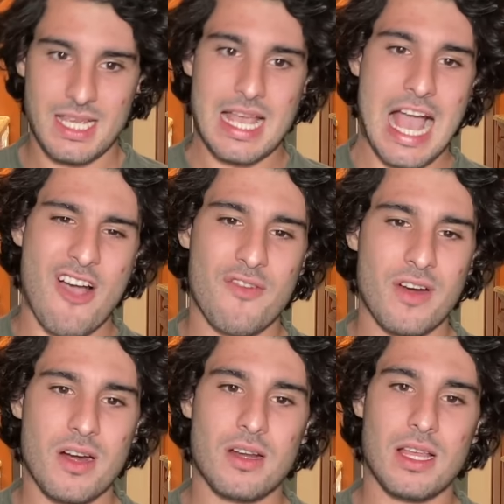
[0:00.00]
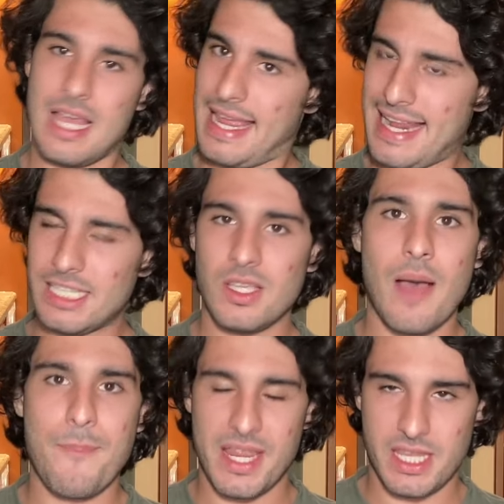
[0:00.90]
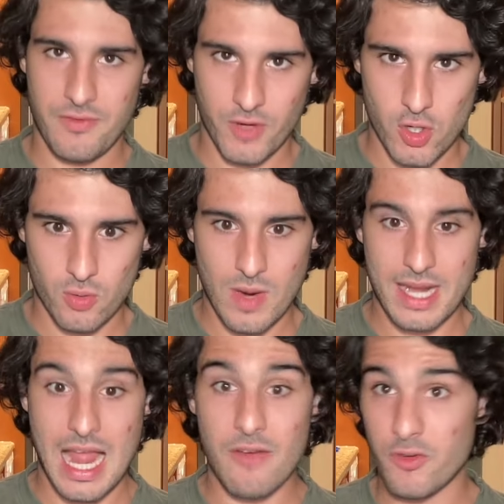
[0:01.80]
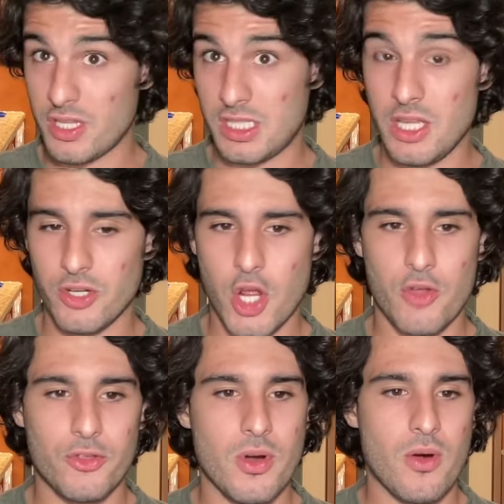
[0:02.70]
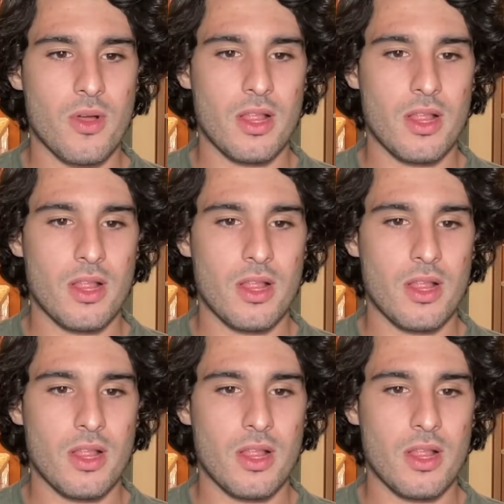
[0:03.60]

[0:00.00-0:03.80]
However, it is a bit difficult right now for this deal to go through.